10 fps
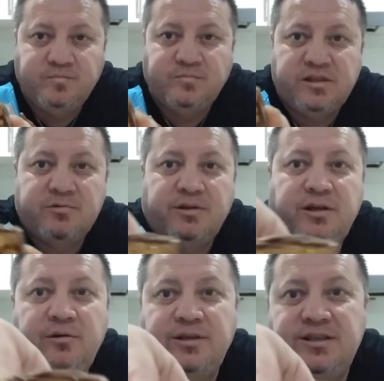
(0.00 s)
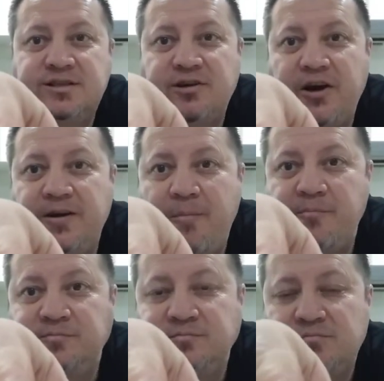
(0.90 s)
That's what they look inside.
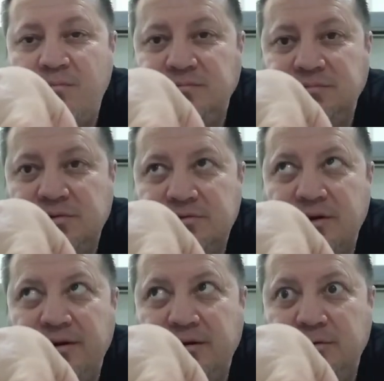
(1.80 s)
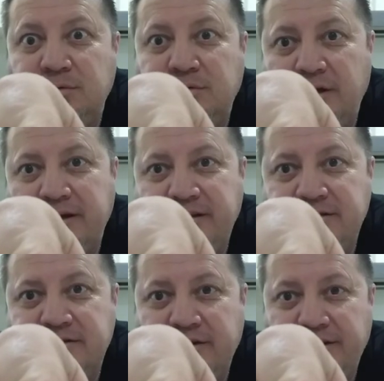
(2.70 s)
Sorry, look like
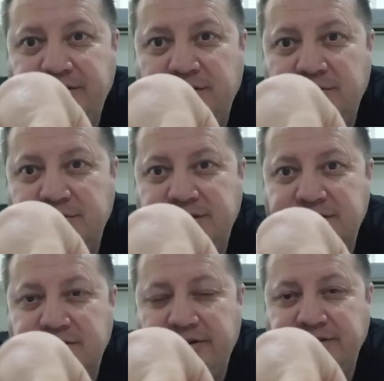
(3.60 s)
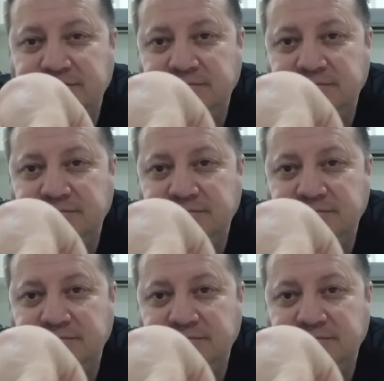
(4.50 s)
inside, not look inside.